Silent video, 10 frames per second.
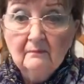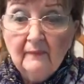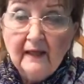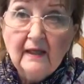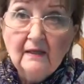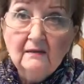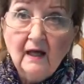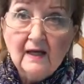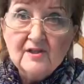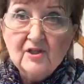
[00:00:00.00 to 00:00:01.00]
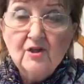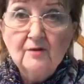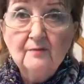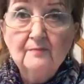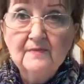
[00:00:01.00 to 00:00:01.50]
making ice
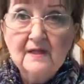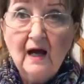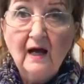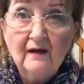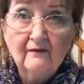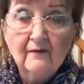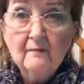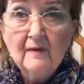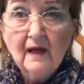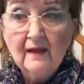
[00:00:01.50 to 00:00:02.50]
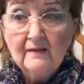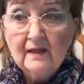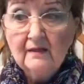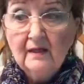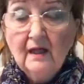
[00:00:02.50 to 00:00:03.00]
cubes out of them, and
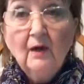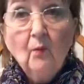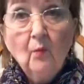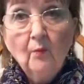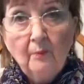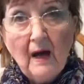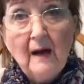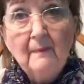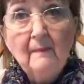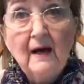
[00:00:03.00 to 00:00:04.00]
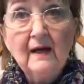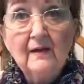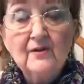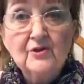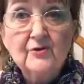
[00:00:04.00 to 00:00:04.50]
then pop them out
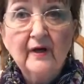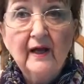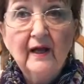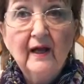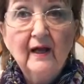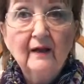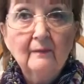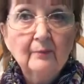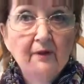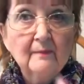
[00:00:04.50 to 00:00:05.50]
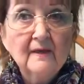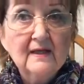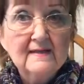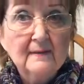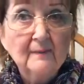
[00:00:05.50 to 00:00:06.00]
of the tray and put them
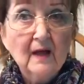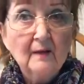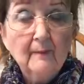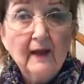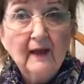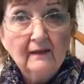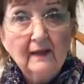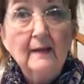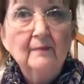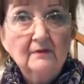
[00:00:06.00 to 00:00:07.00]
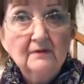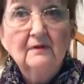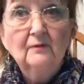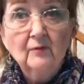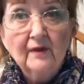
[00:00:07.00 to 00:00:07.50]
in a Ziploc bag
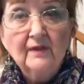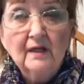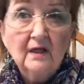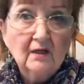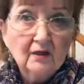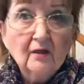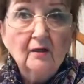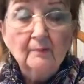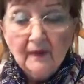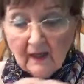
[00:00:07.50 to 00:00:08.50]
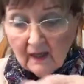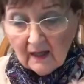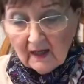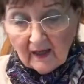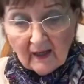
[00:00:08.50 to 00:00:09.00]
labeled with the herb.
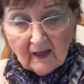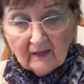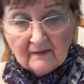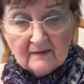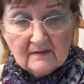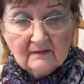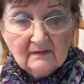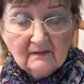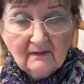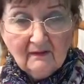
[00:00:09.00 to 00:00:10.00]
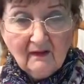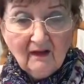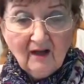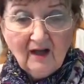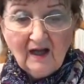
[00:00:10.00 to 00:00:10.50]
And
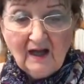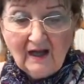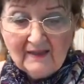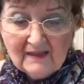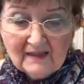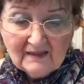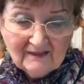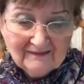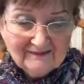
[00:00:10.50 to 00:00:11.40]
I think